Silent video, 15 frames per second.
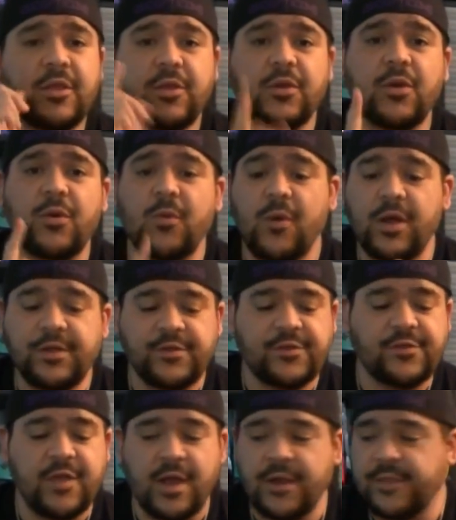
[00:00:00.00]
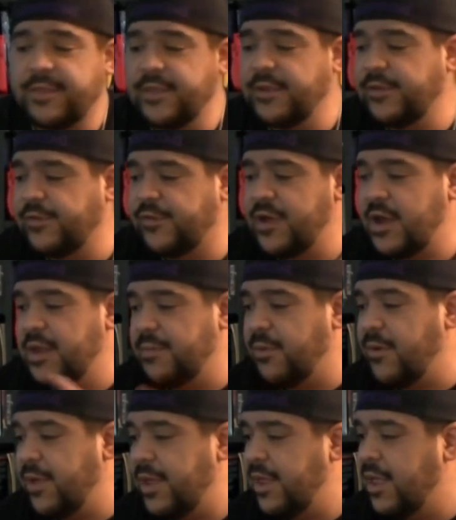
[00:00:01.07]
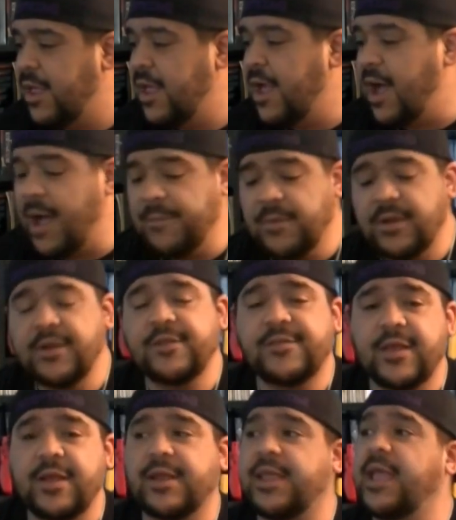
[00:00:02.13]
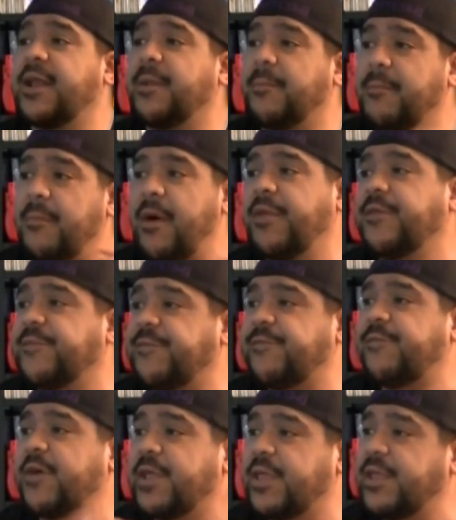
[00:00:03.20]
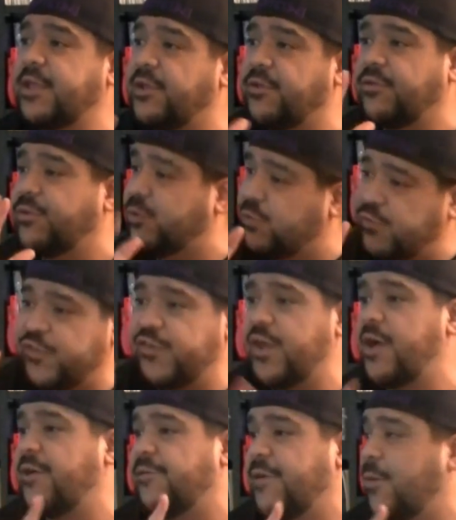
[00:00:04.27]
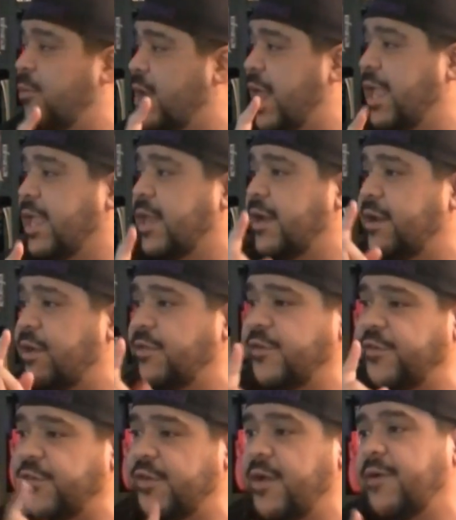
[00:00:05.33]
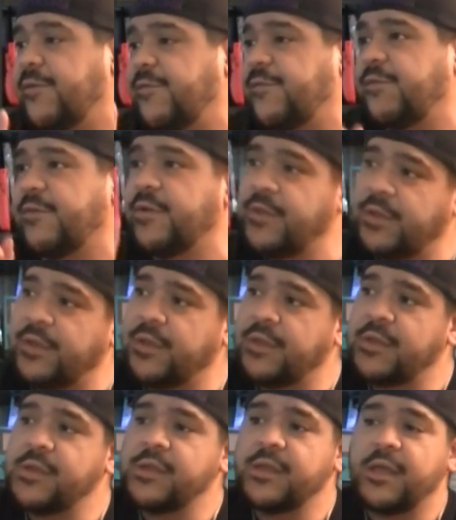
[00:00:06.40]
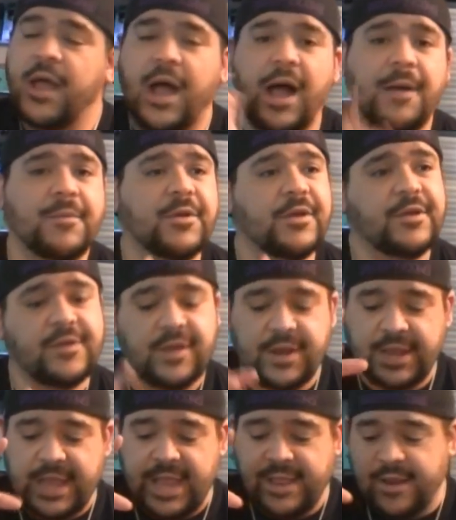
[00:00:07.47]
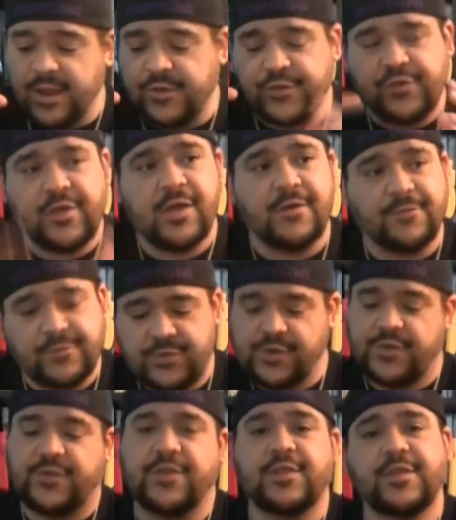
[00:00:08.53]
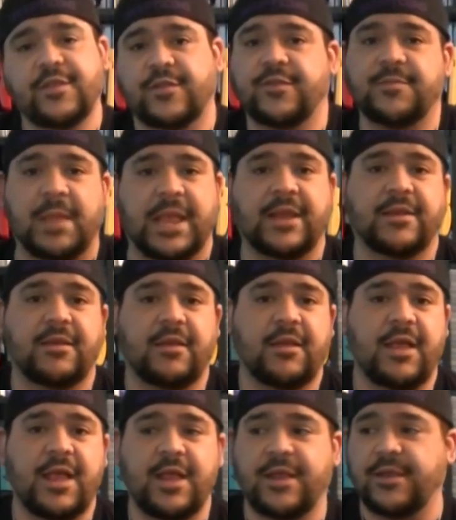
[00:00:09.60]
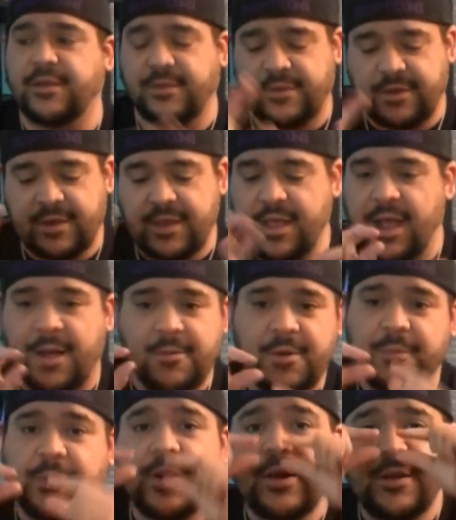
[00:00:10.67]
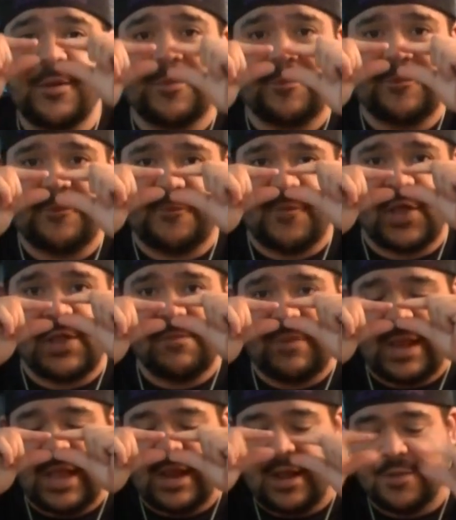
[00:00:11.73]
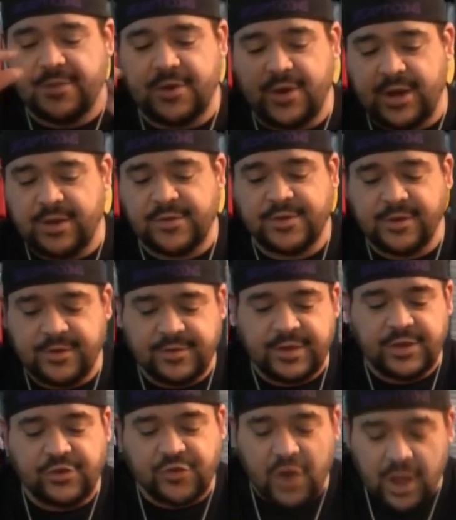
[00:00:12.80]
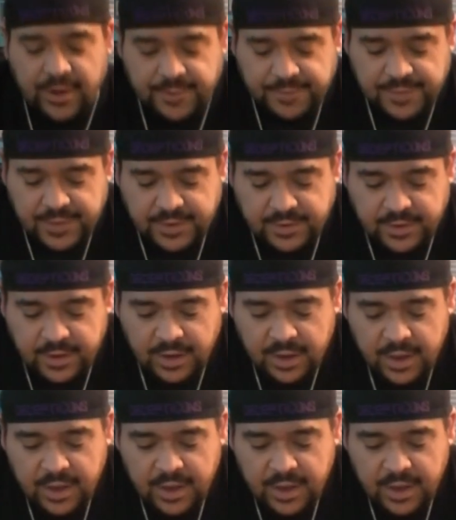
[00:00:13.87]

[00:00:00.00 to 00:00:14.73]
You know what, Jonathan, Johnny boy? I'm gonna dedicate a motherfucking shelf. When I get another shelf, I'm gonna dedicate a shelf just to this, man. And I'm gonna put a little fucking plaque on there, and it's gonna say Jonathan